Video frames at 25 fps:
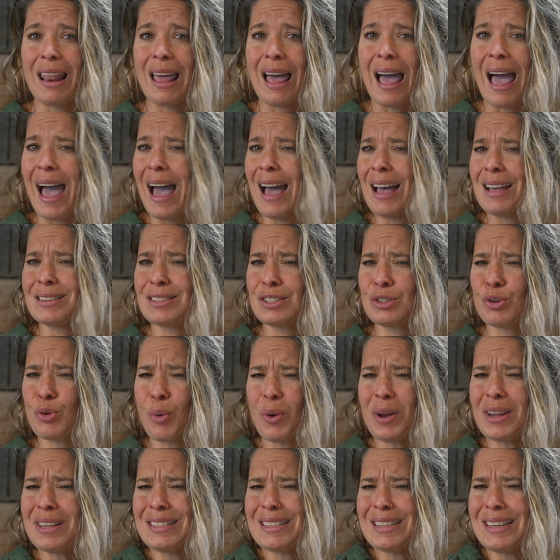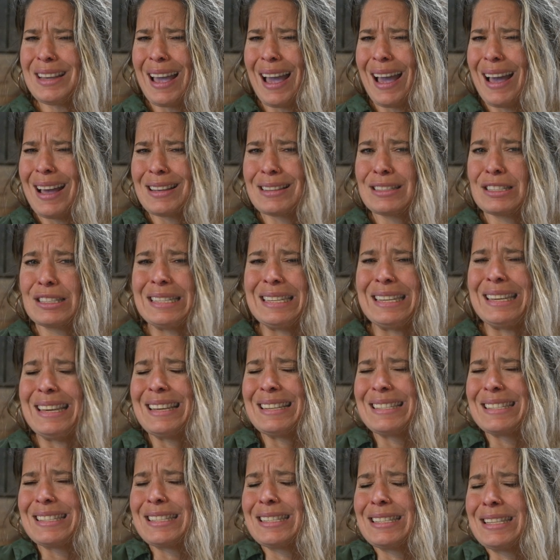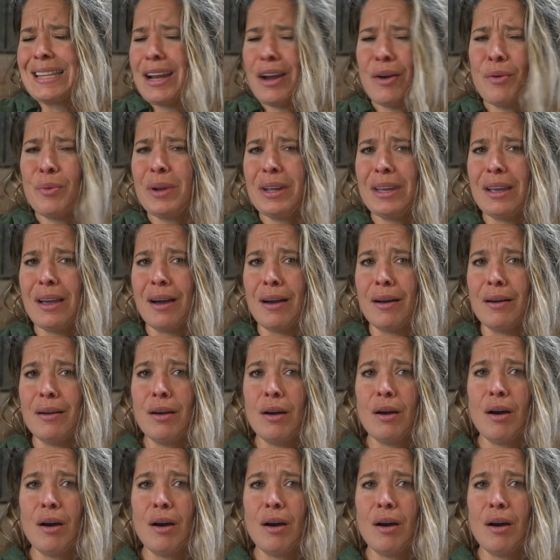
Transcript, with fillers: as crazy as the hysteria